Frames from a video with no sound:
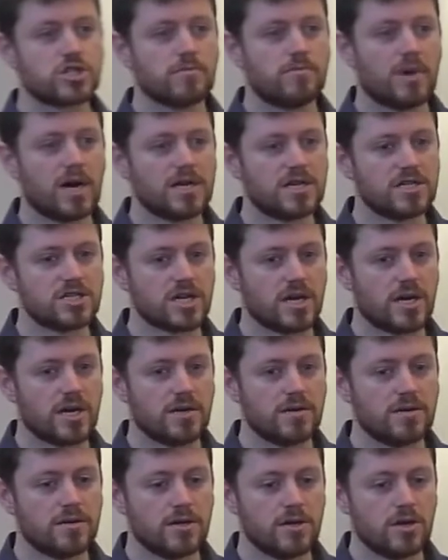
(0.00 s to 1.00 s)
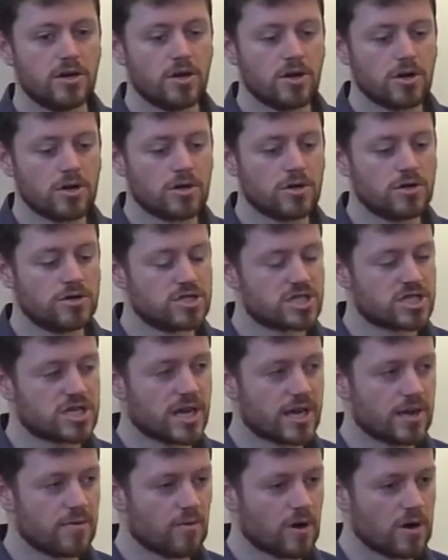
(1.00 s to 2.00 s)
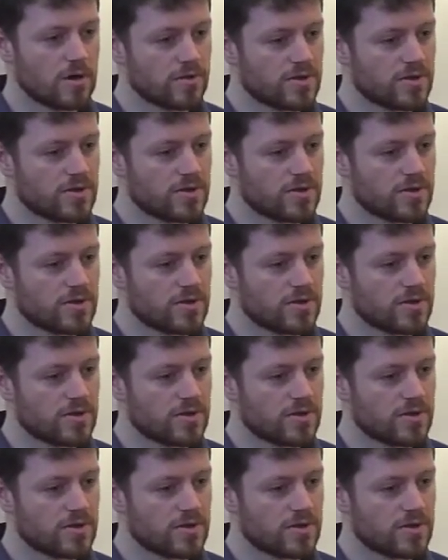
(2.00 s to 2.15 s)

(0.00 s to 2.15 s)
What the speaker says: on my design, could say, well,